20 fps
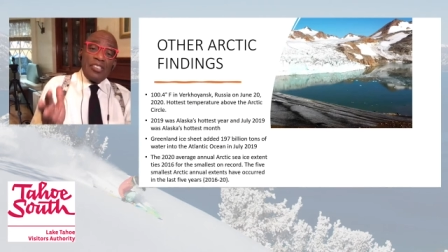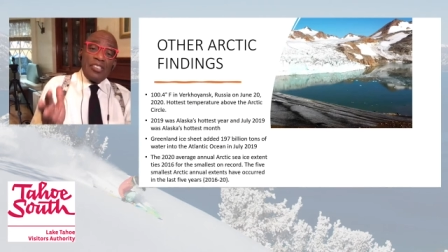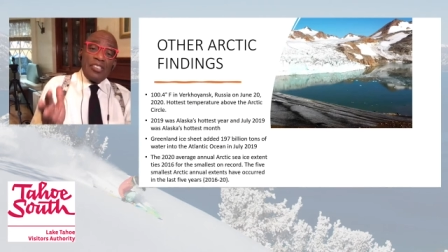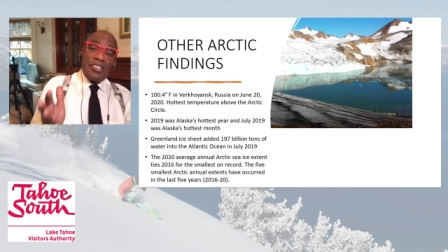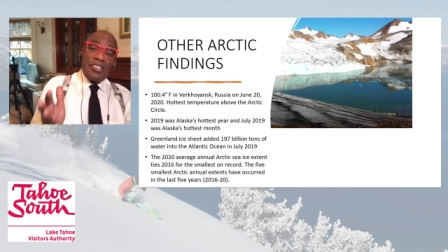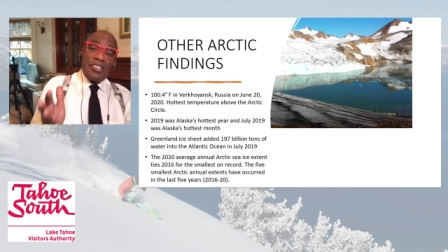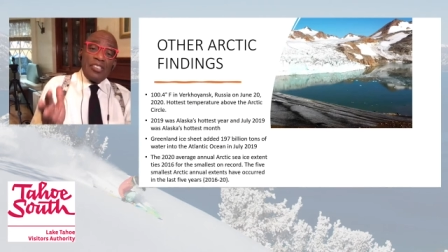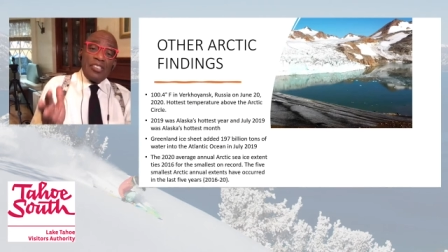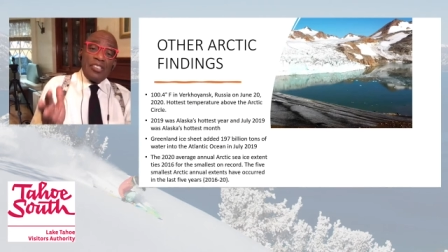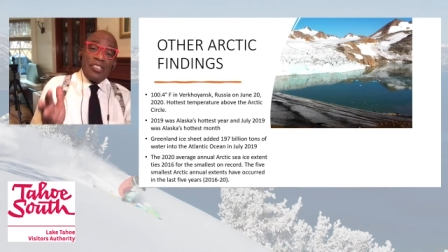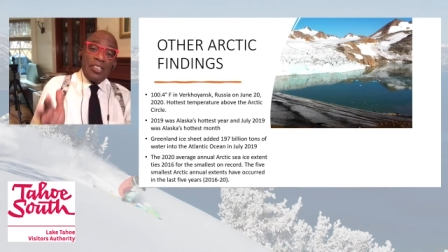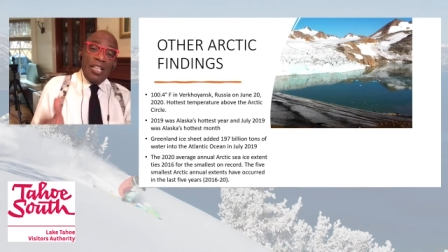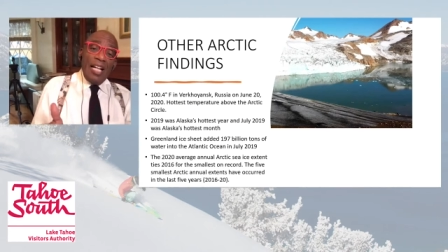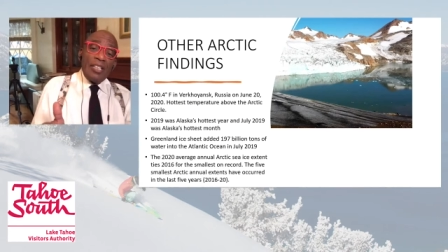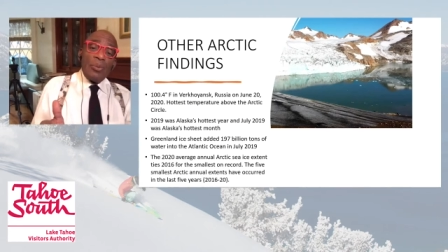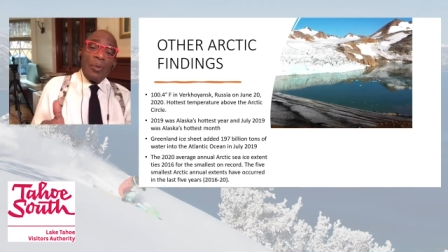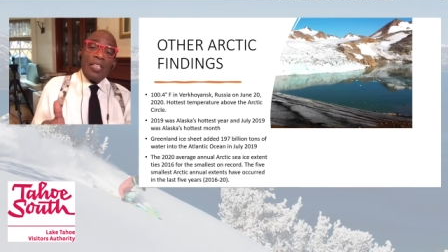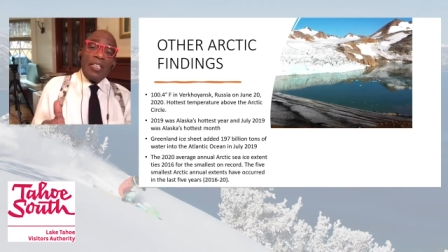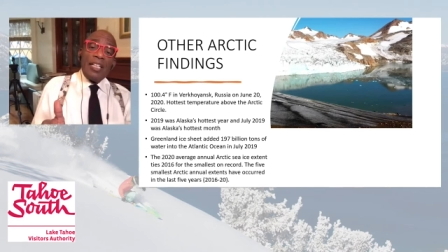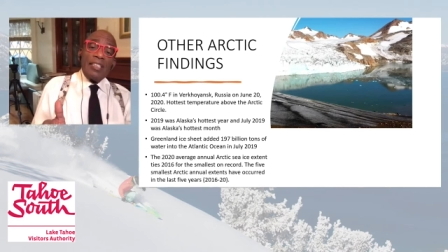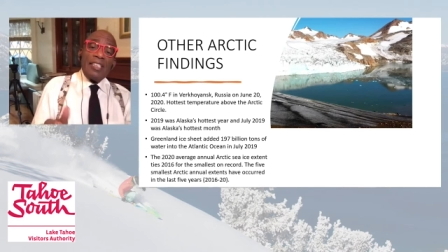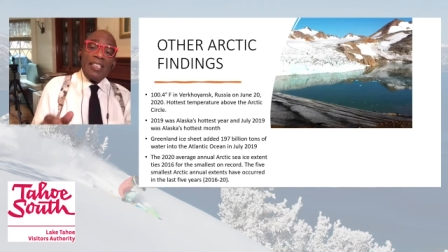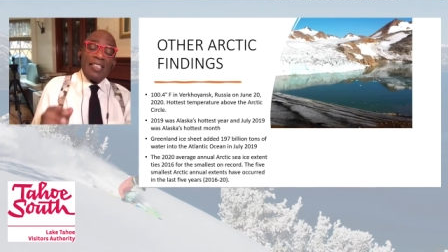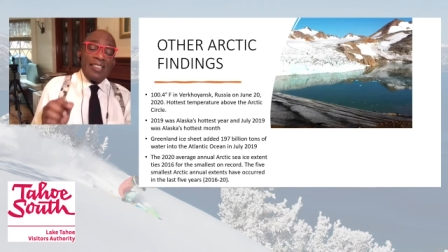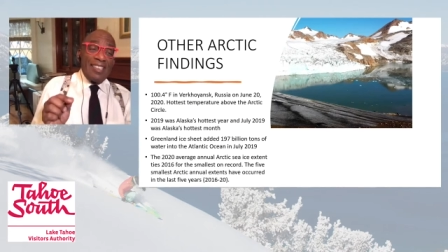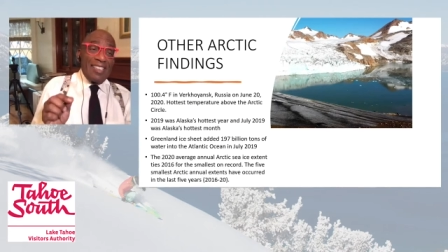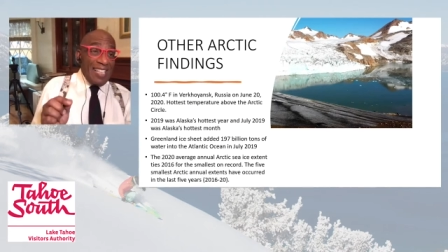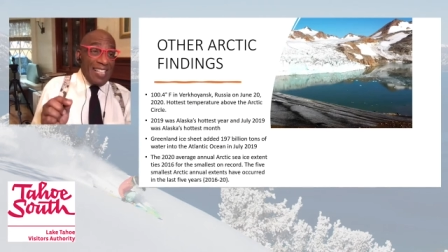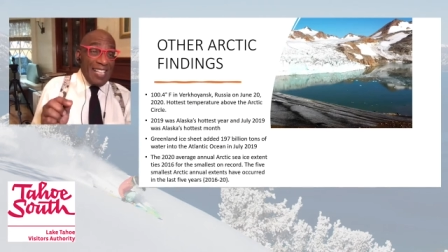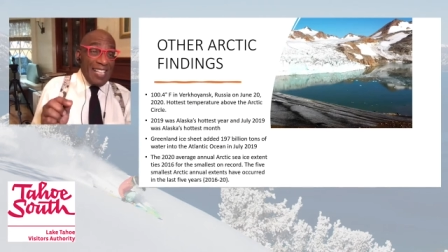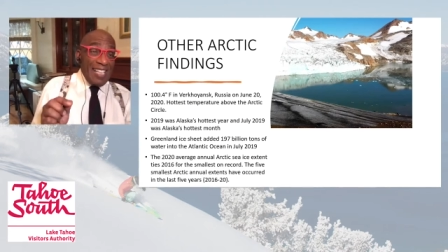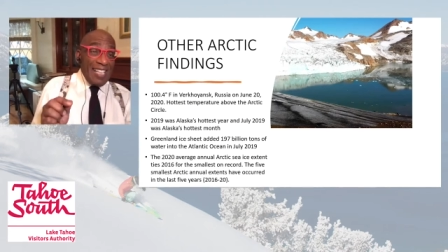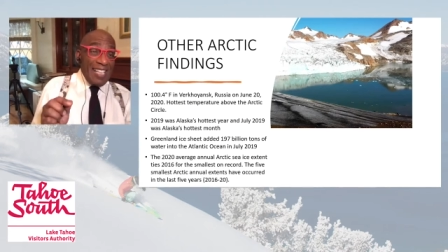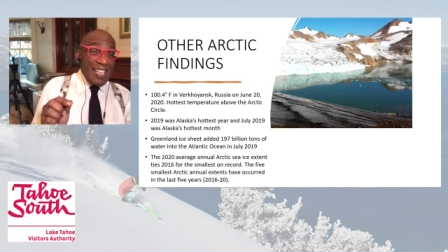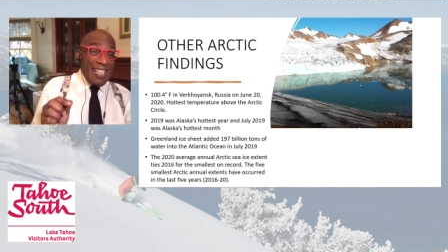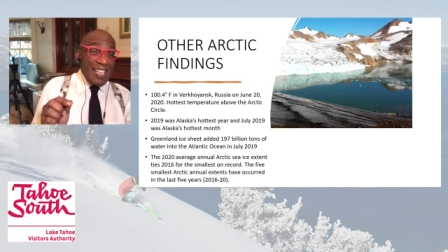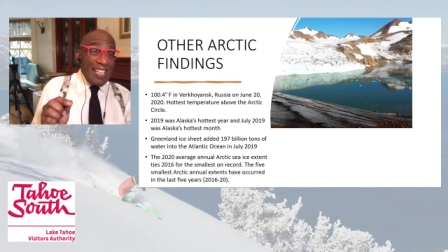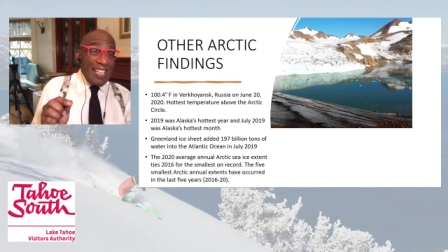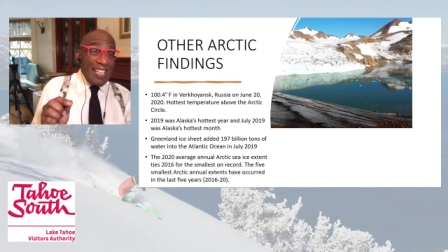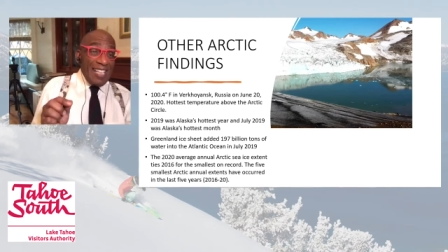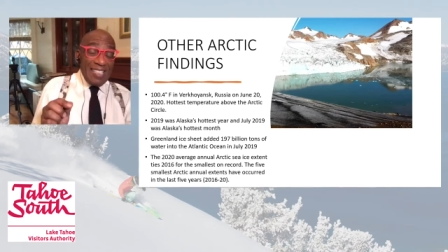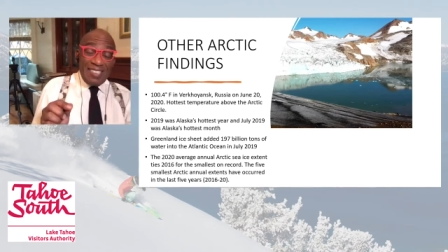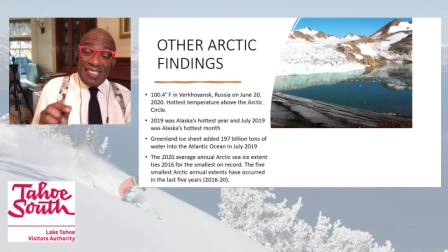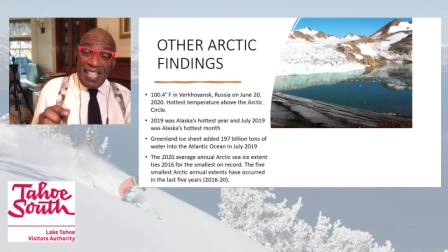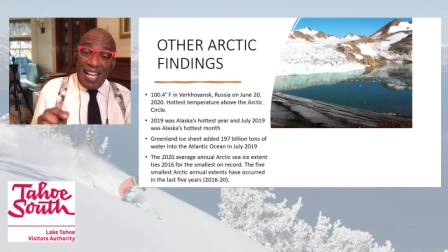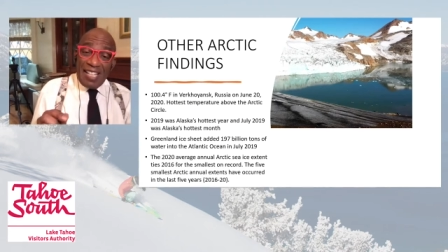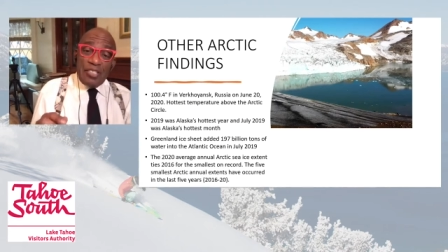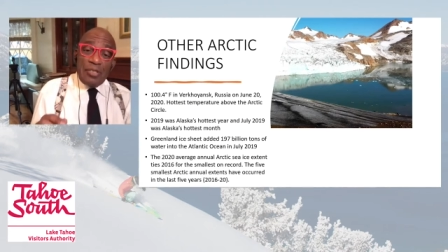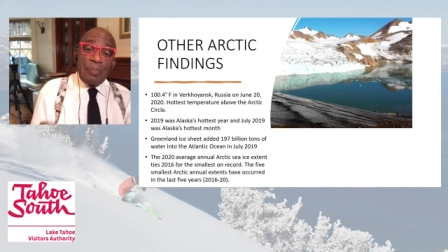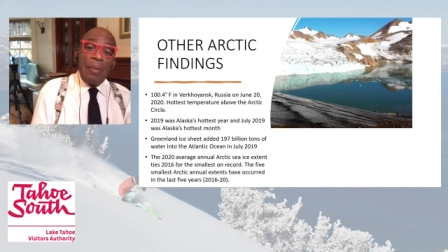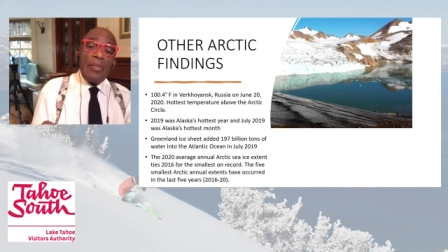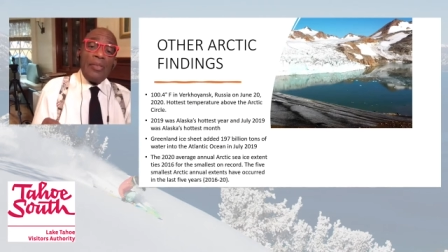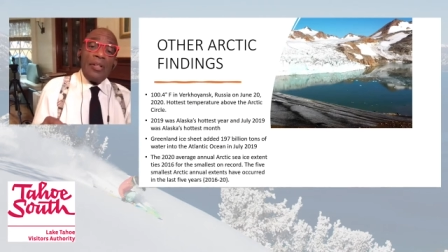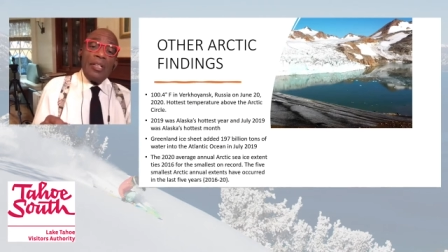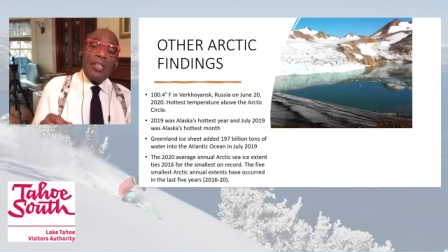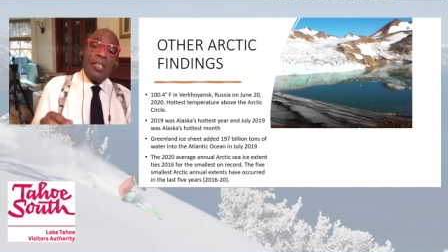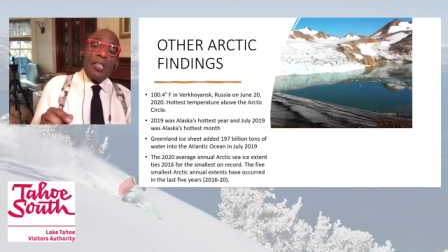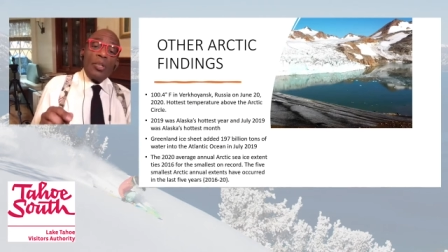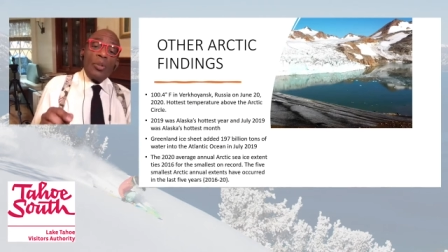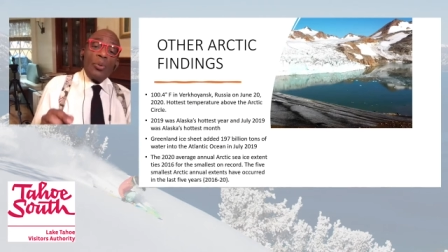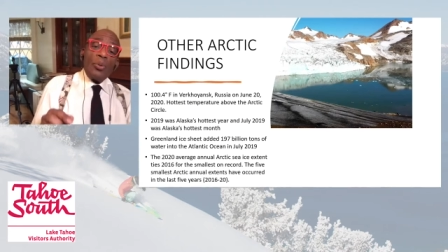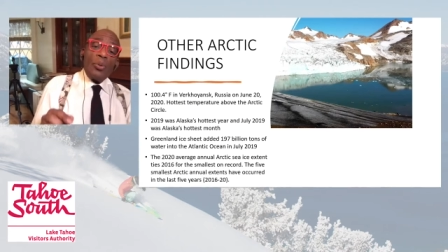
In July 2019, Alaska's hottest month.